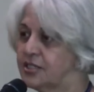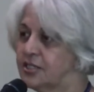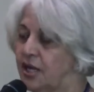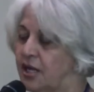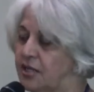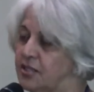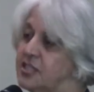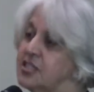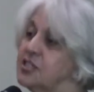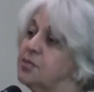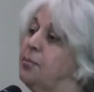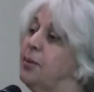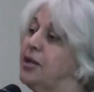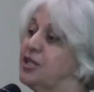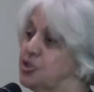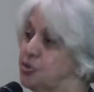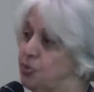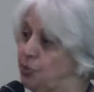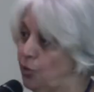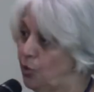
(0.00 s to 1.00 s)
charges
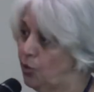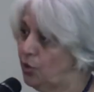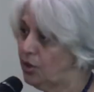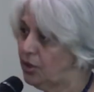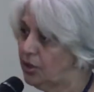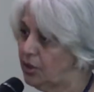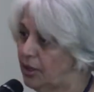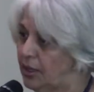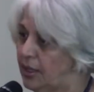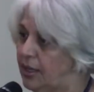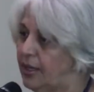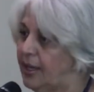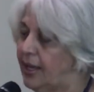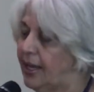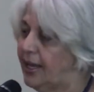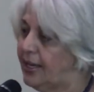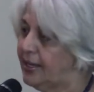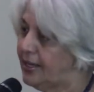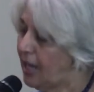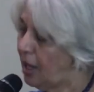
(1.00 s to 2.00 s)
much more,
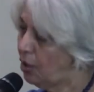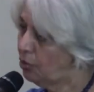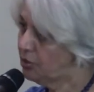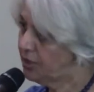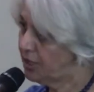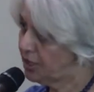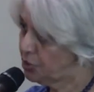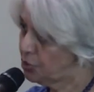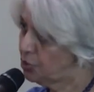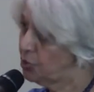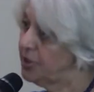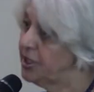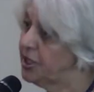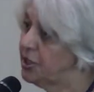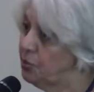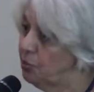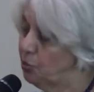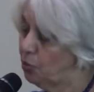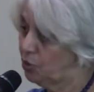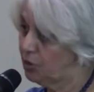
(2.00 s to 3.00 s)
and now they are doing
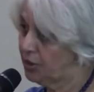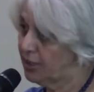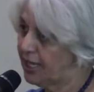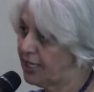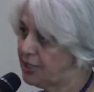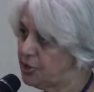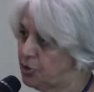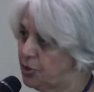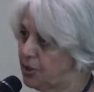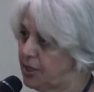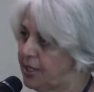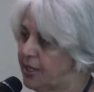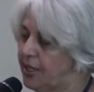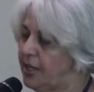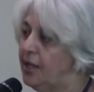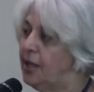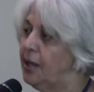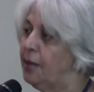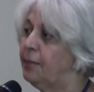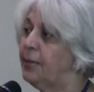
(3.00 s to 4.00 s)
it more
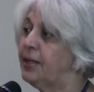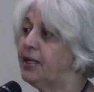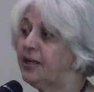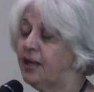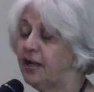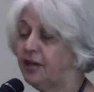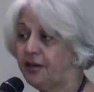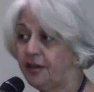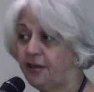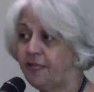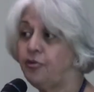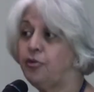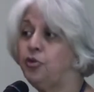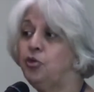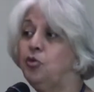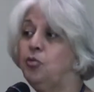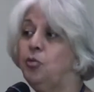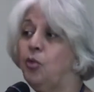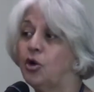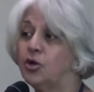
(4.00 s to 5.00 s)
gradually. But a
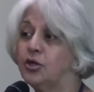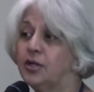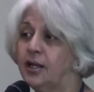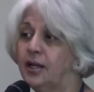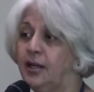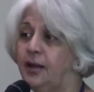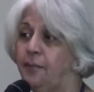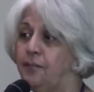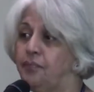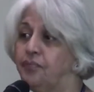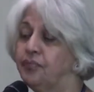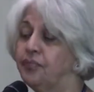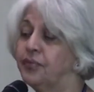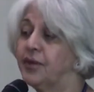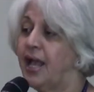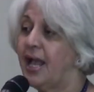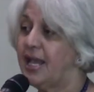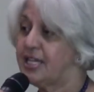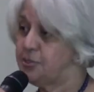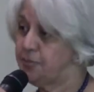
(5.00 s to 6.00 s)
revenue model
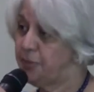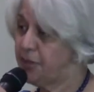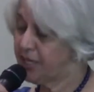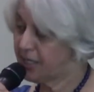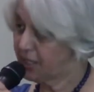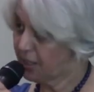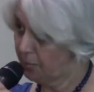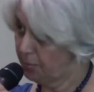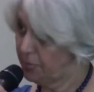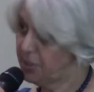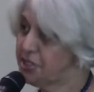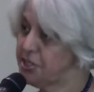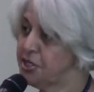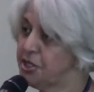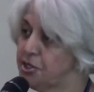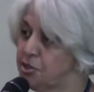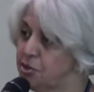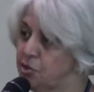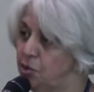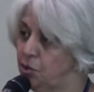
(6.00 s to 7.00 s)
has been
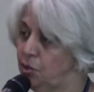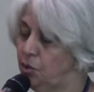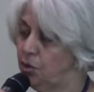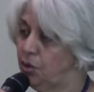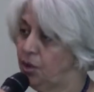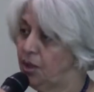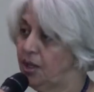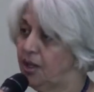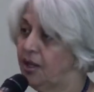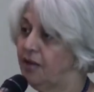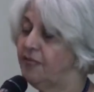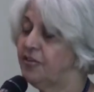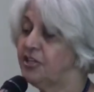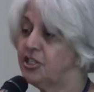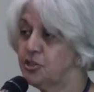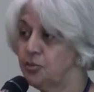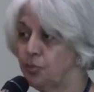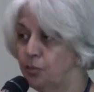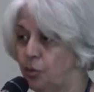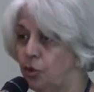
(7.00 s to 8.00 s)
committed to,
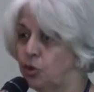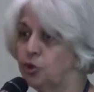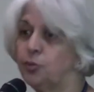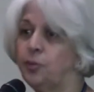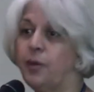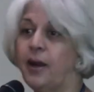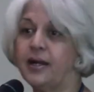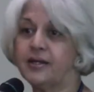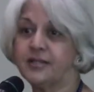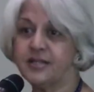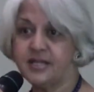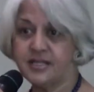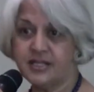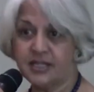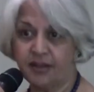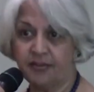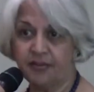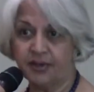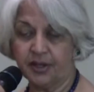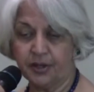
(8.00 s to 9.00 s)
which both
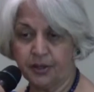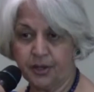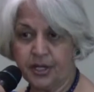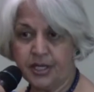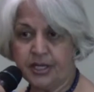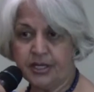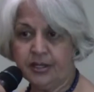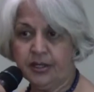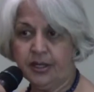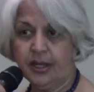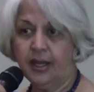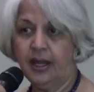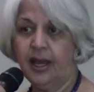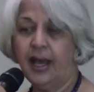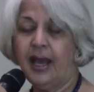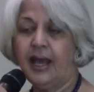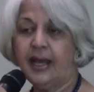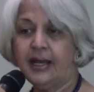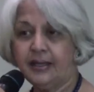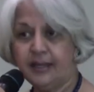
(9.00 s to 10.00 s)
parties have agreed,
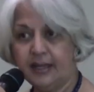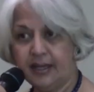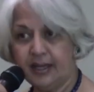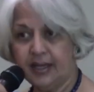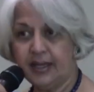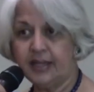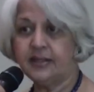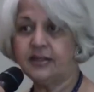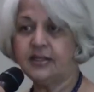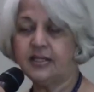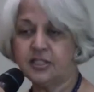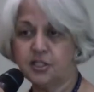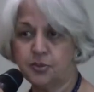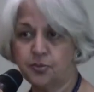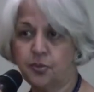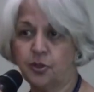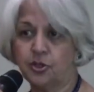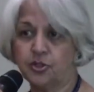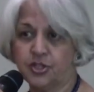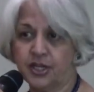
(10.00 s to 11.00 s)
and this
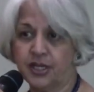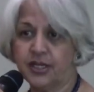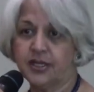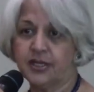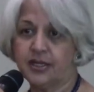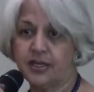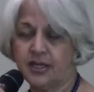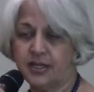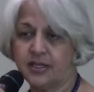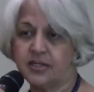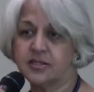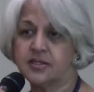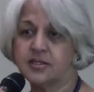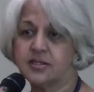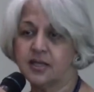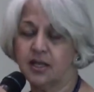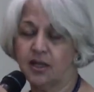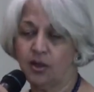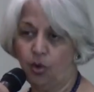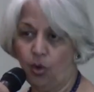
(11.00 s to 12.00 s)
project
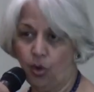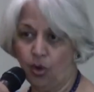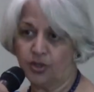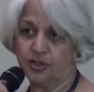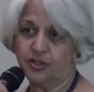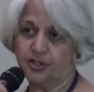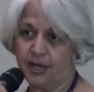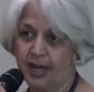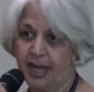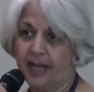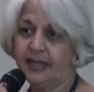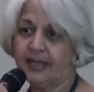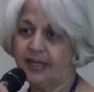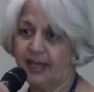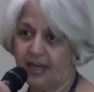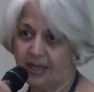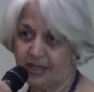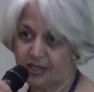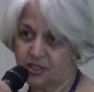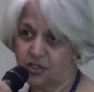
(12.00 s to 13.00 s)
is on track
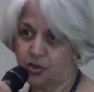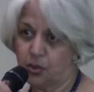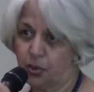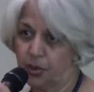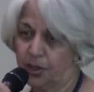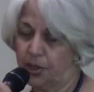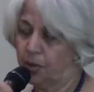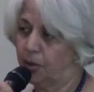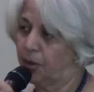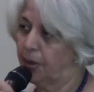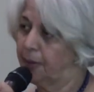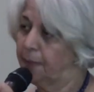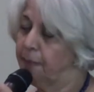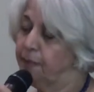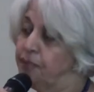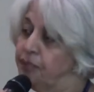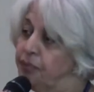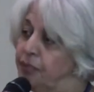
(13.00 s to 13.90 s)
and is going on.